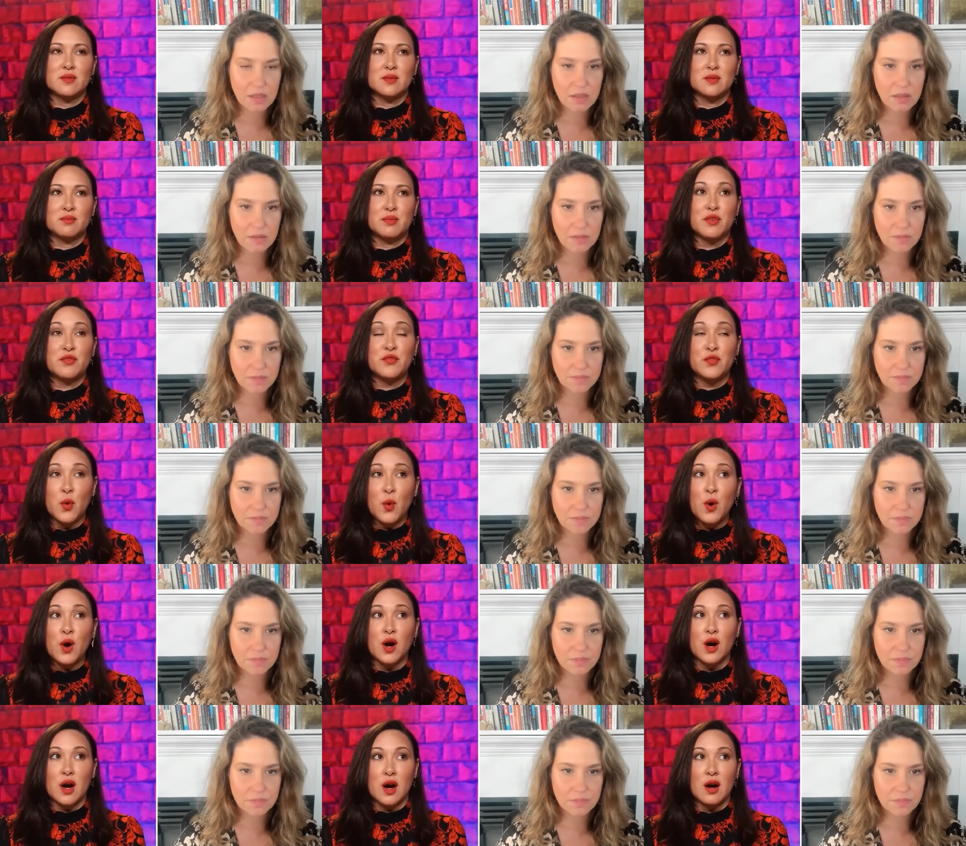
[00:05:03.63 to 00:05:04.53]

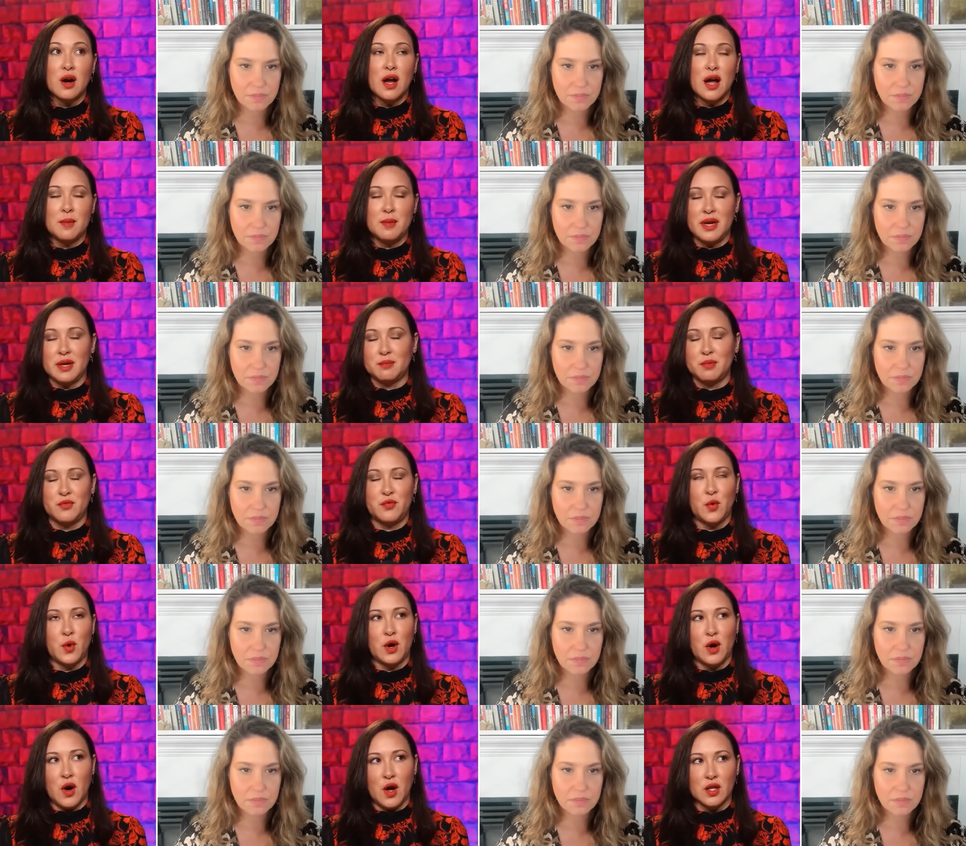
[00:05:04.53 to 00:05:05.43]
Speaker 1: before i mean
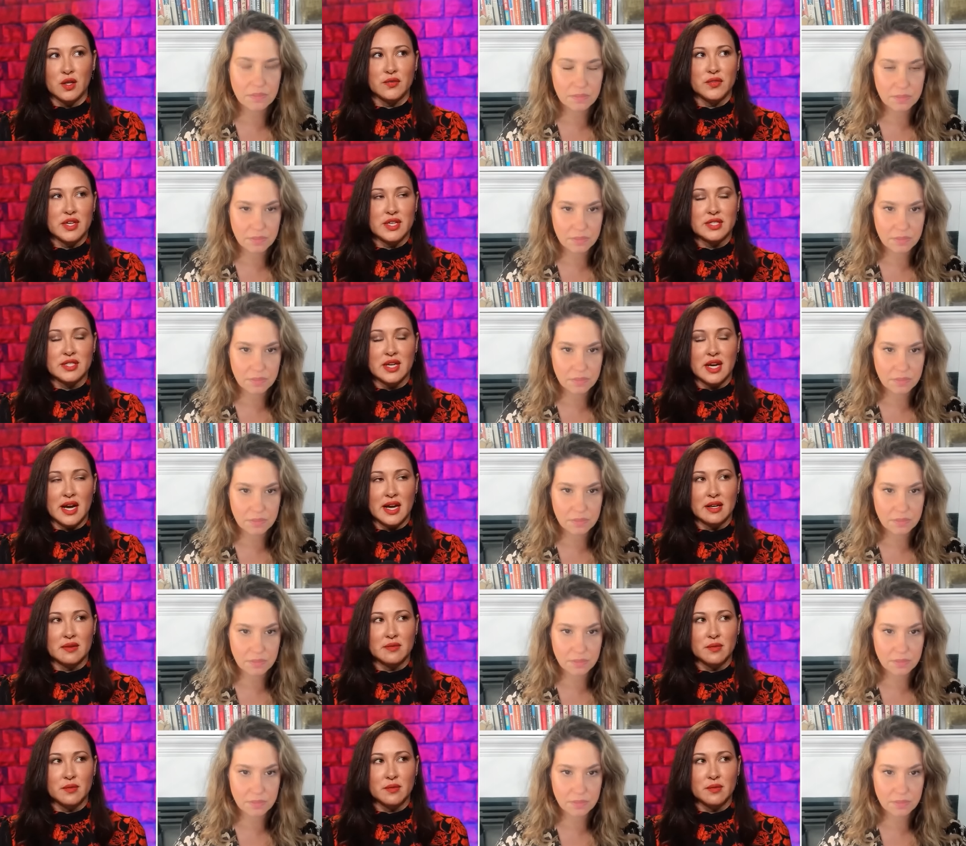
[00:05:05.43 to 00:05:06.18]
before all of this and i